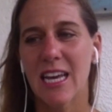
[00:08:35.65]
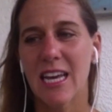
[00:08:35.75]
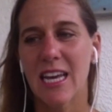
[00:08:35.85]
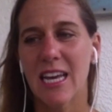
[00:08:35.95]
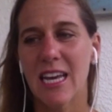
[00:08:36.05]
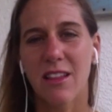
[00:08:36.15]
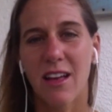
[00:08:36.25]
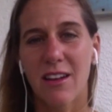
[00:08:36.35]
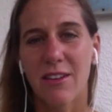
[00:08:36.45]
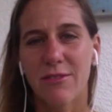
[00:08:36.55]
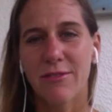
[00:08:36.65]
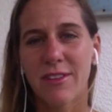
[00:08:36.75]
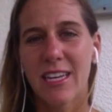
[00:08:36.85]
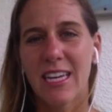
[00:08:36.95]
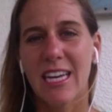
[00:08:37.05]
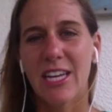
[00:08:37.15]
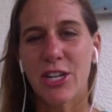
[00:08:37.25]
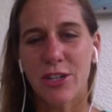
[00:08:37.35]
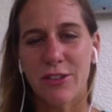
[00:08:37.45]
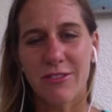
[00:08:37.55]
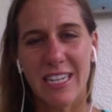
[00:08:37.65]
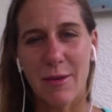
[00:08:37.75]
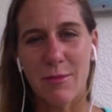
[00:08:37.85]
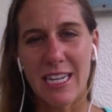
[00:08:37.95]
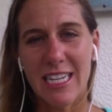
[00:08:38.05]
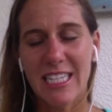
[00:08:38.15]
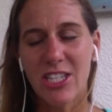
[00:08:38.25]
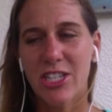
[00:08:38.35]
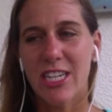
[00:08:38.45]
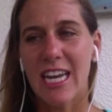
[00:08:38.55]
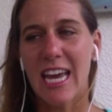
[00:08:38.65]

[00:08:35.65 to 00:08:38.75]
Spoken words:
caused a lot of nerve damage.